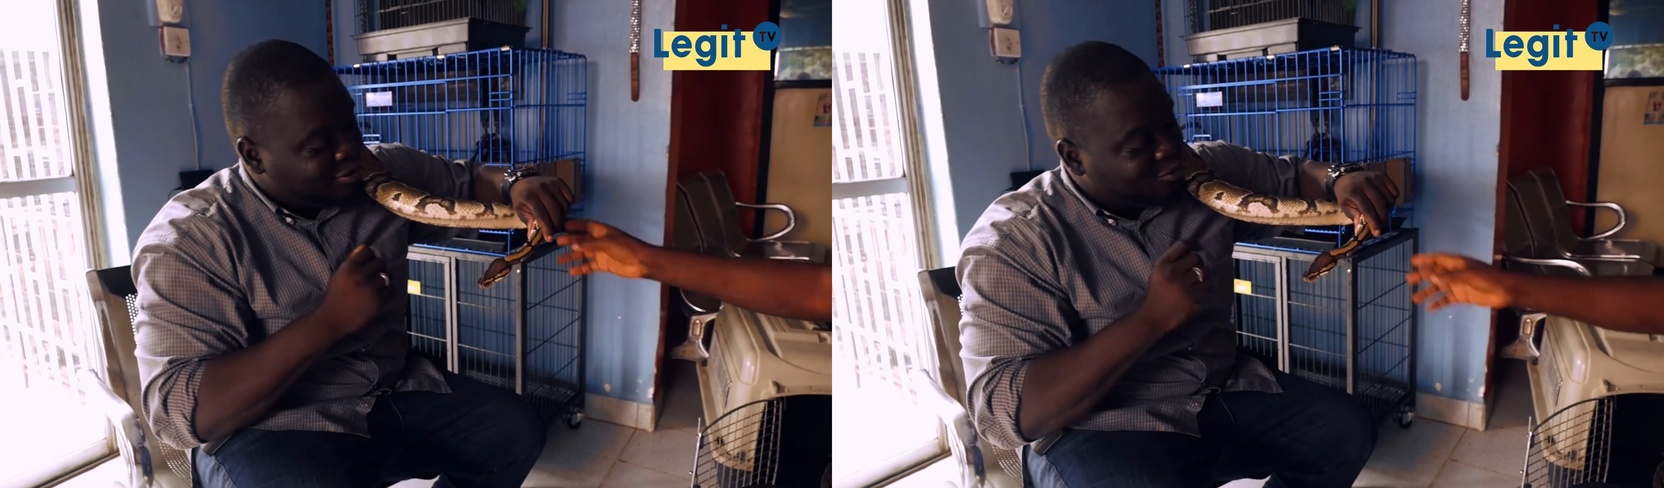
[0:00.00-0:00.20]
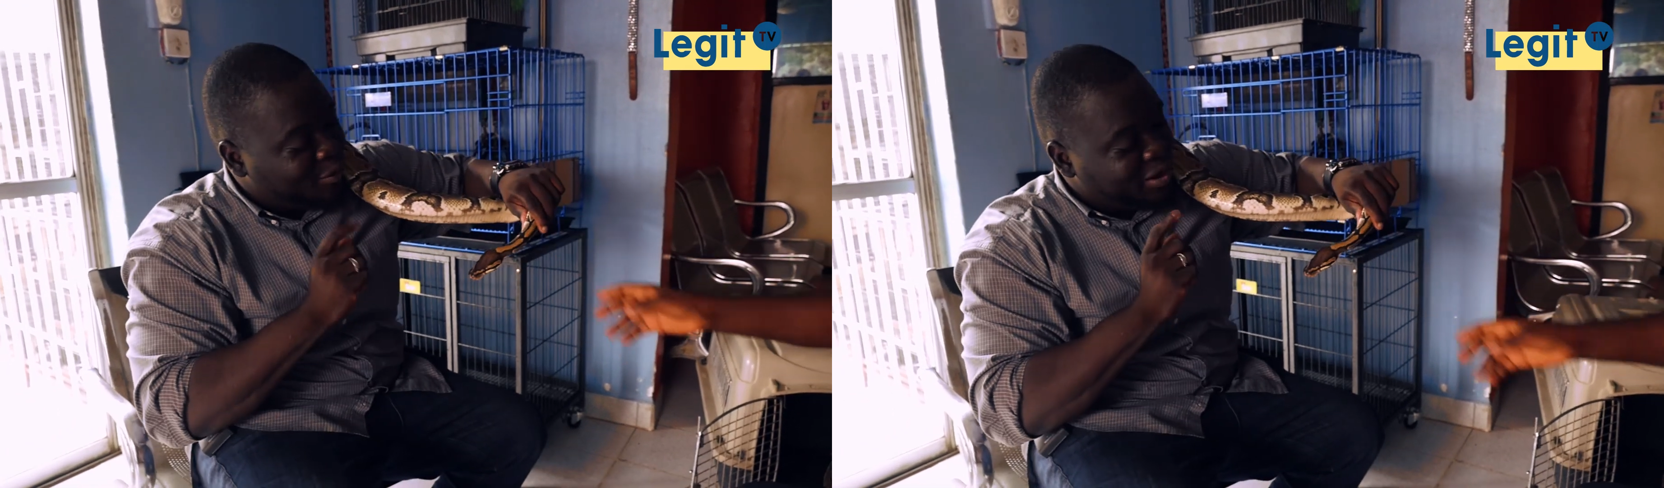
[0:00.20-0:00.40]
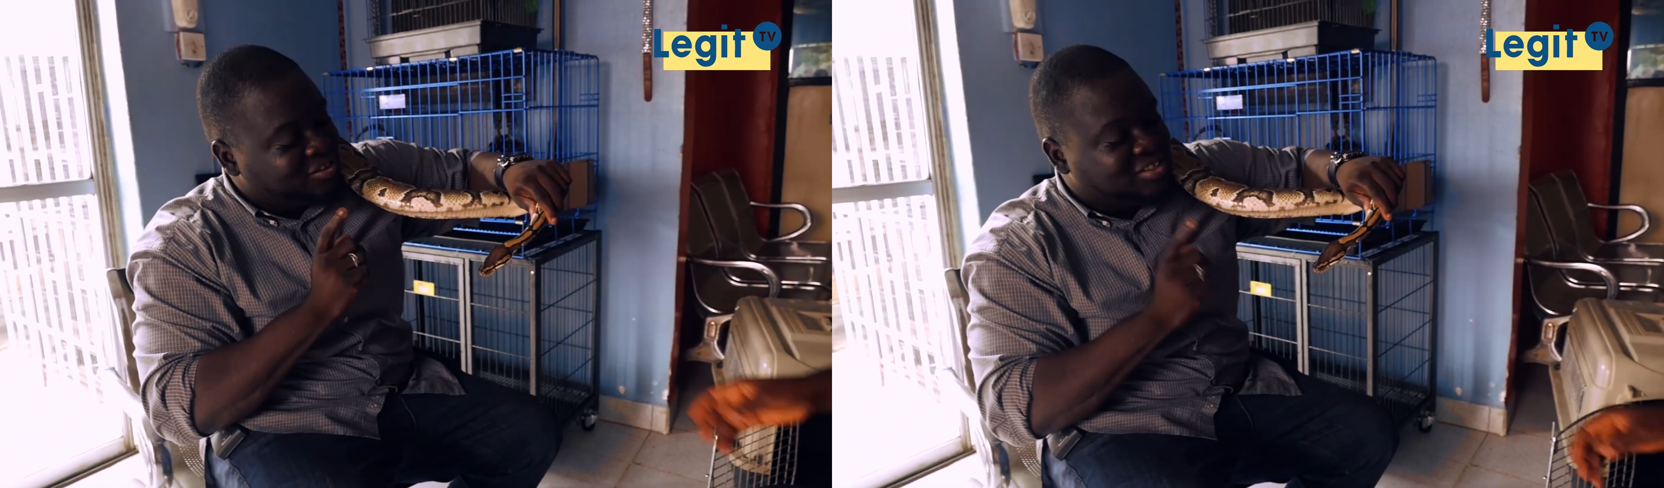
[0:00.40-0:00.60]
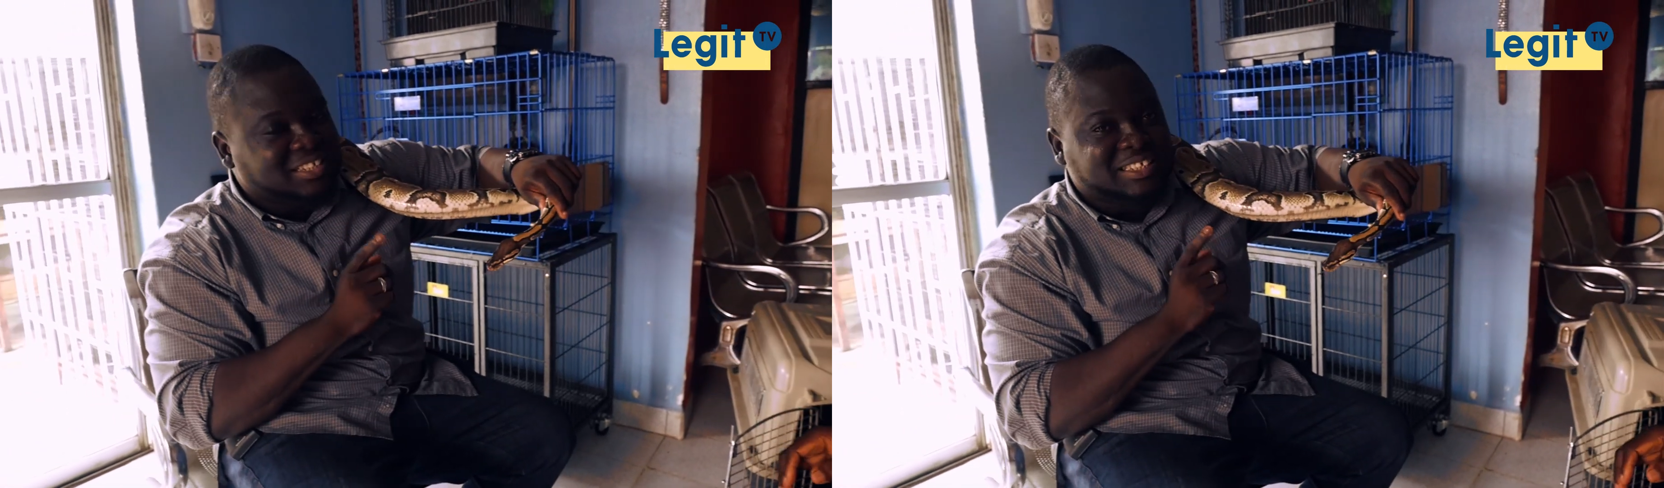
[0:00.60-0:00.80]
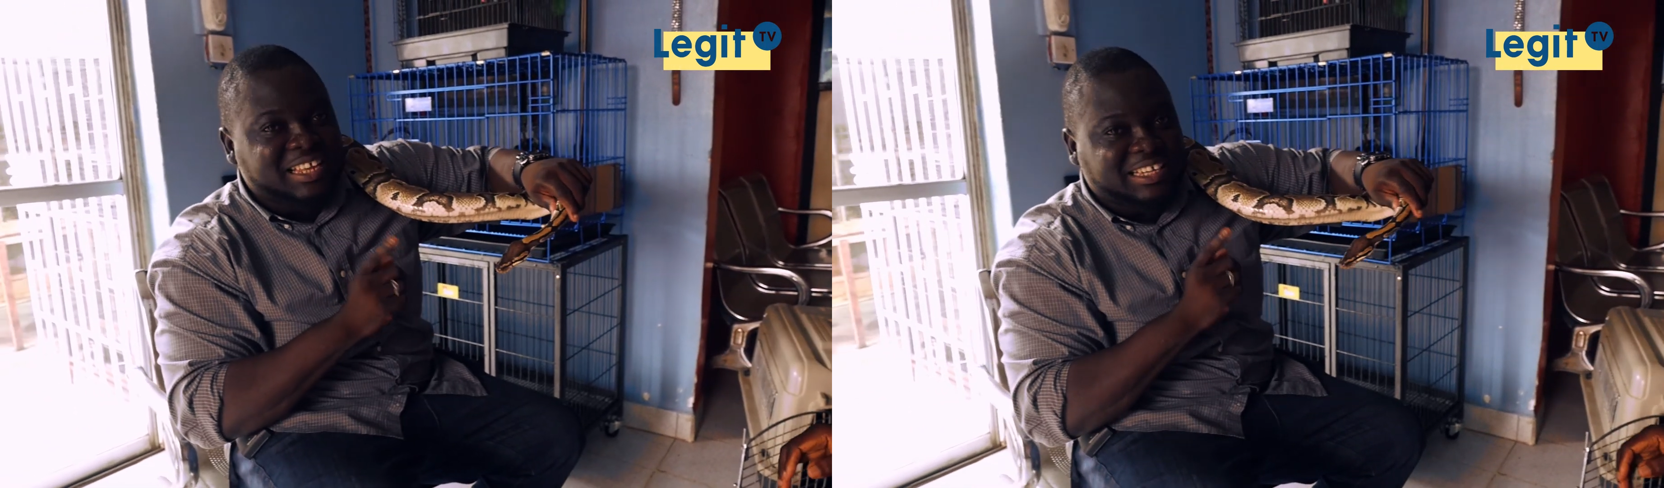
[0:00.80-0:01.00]
So when you see
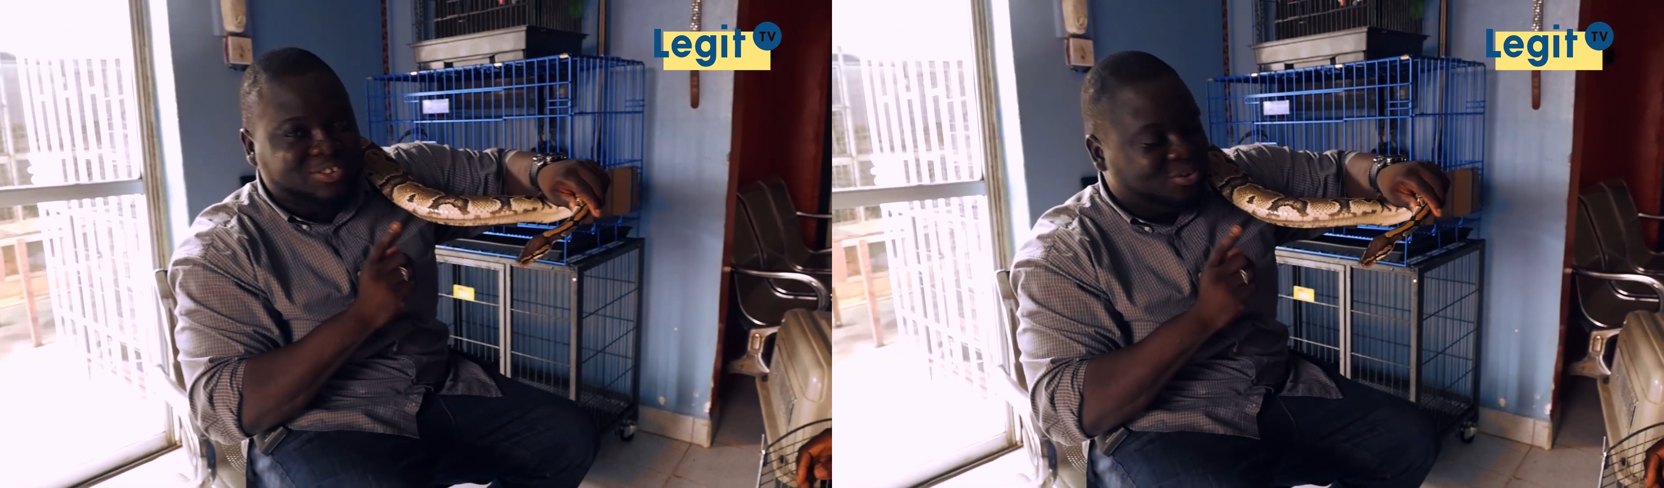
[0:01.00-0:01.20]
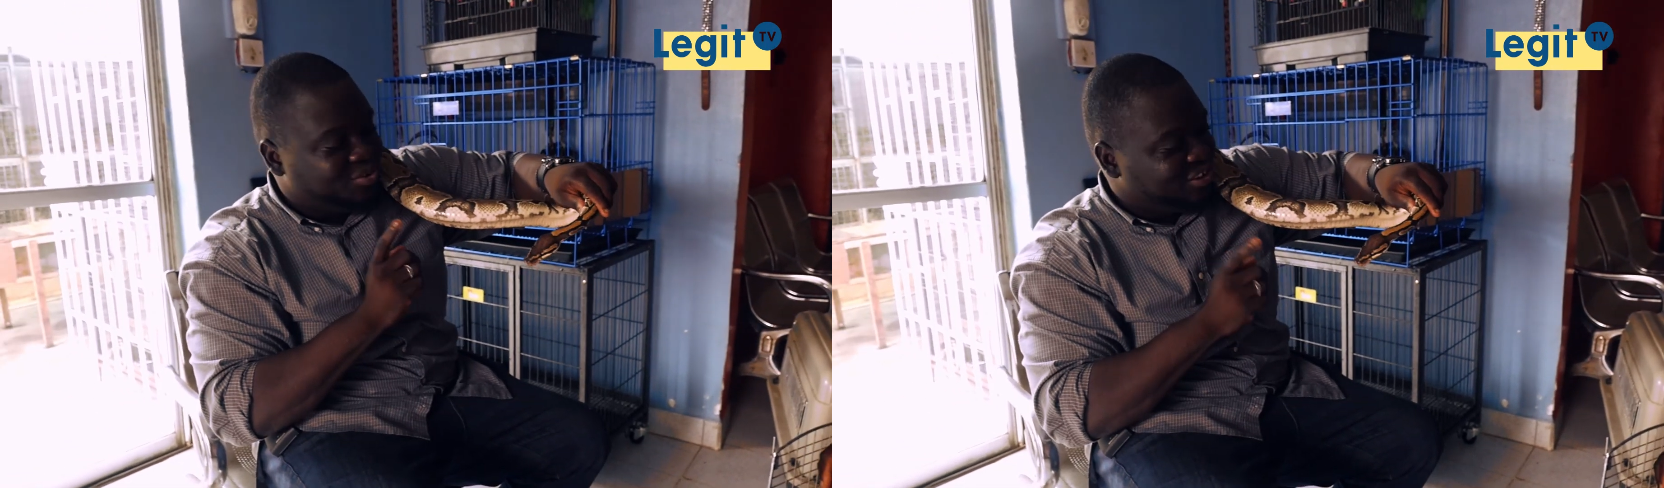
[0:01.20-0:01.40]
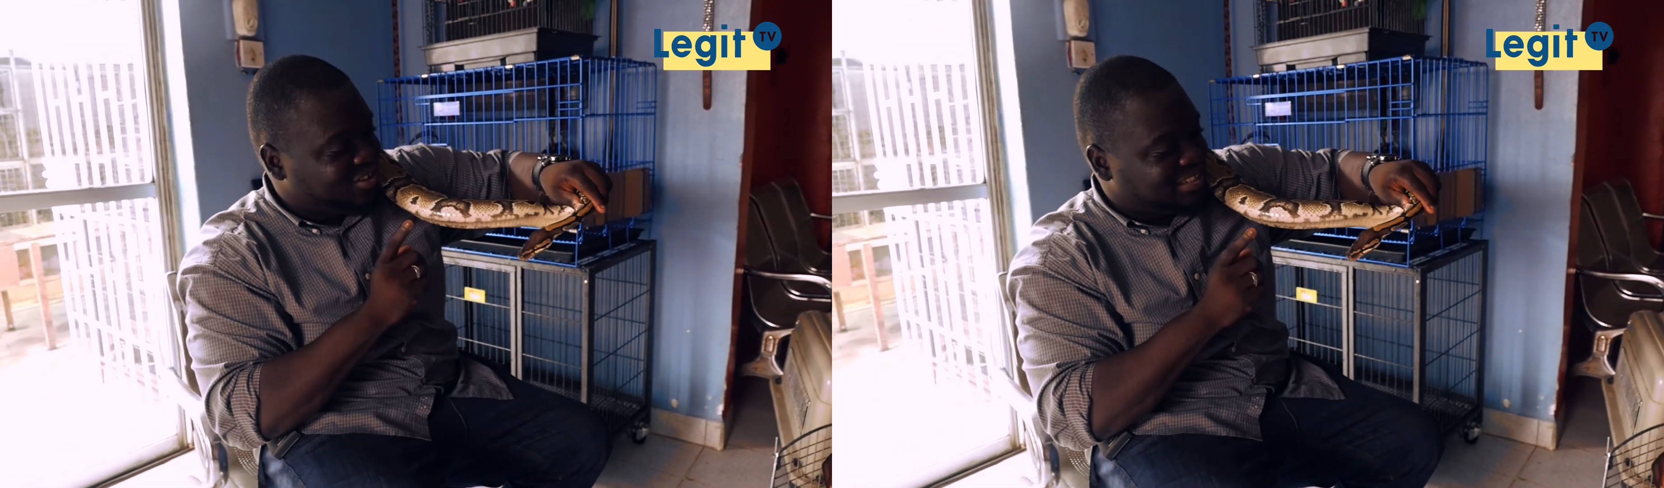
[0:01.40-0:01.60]
snakes or creatures